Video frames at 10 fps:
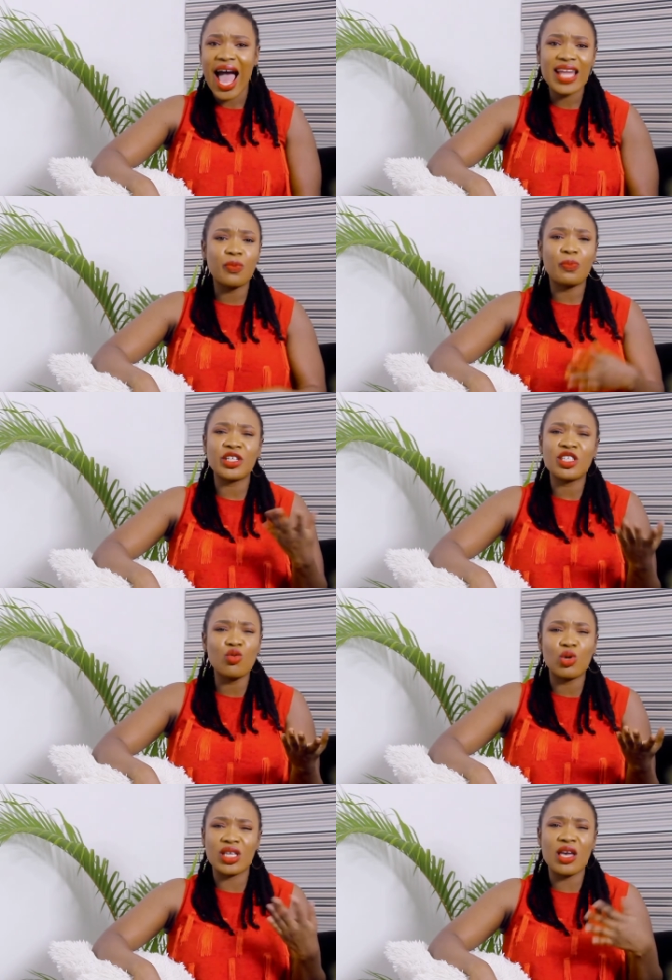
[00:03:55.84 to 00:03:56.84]
And the person
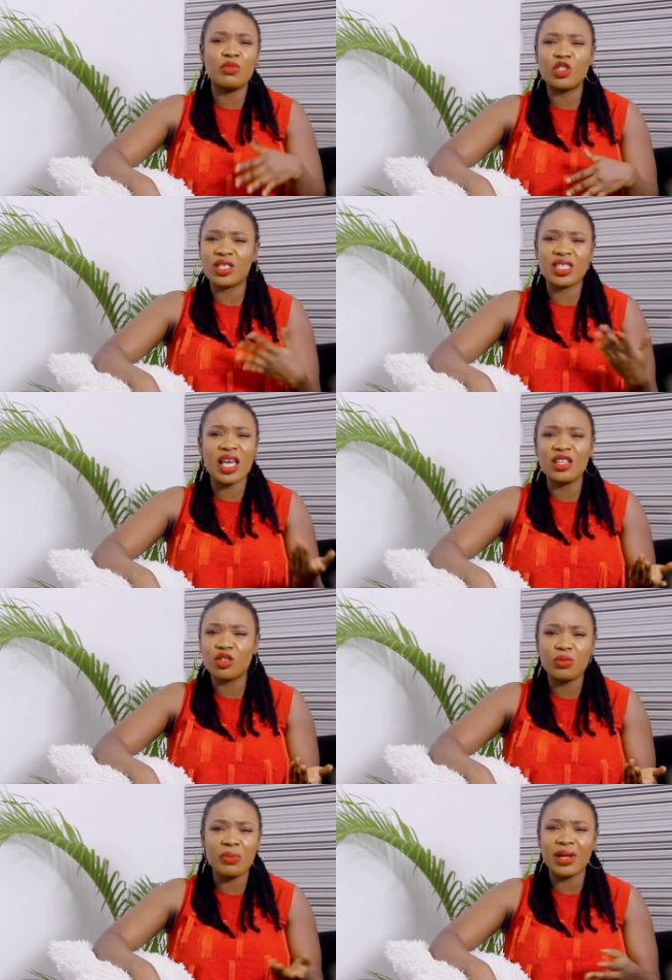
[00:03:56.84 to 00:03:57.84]
was able to send you
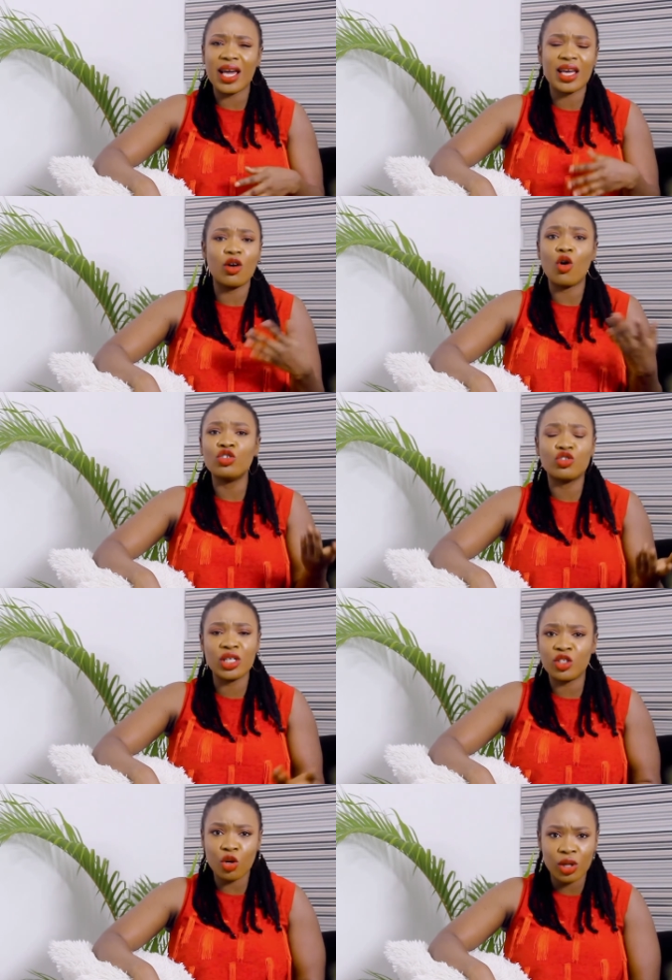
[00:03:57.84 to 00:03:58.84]
maybe like
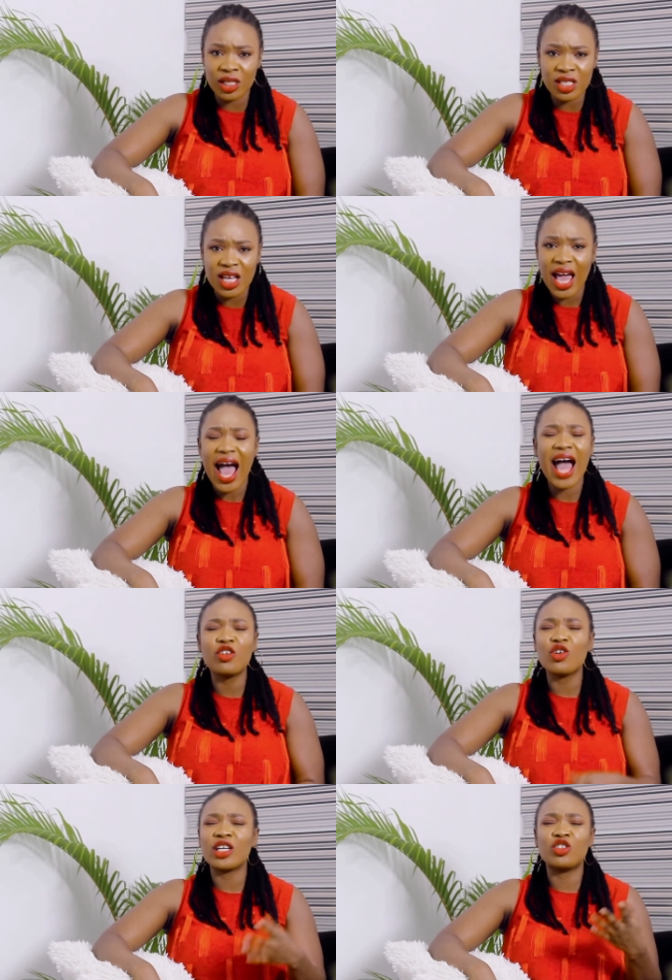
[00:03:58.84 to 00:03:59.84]
$100.
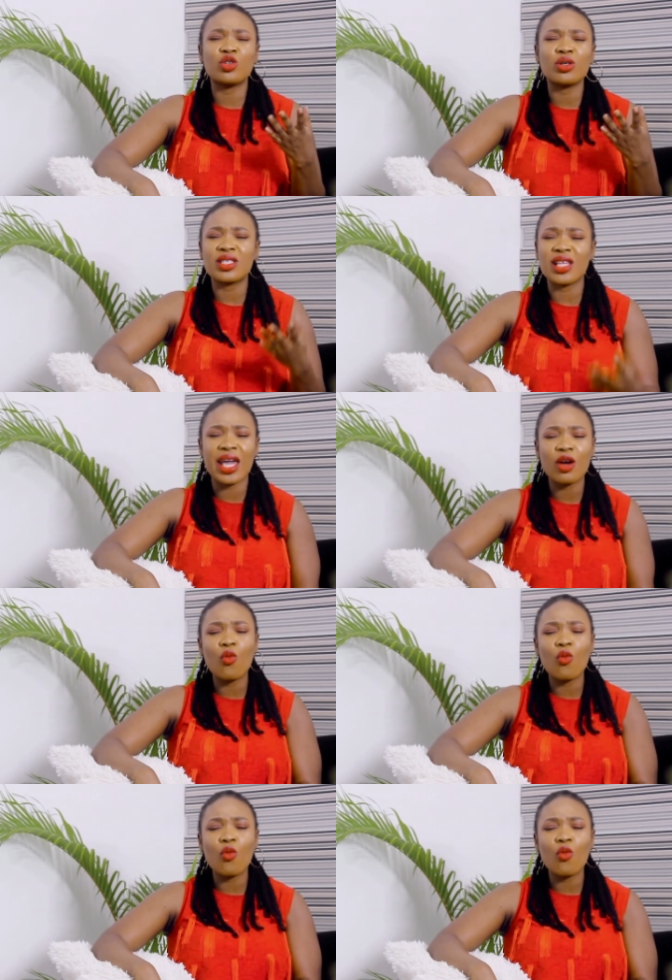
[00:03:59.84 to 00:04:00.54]
And you are just like,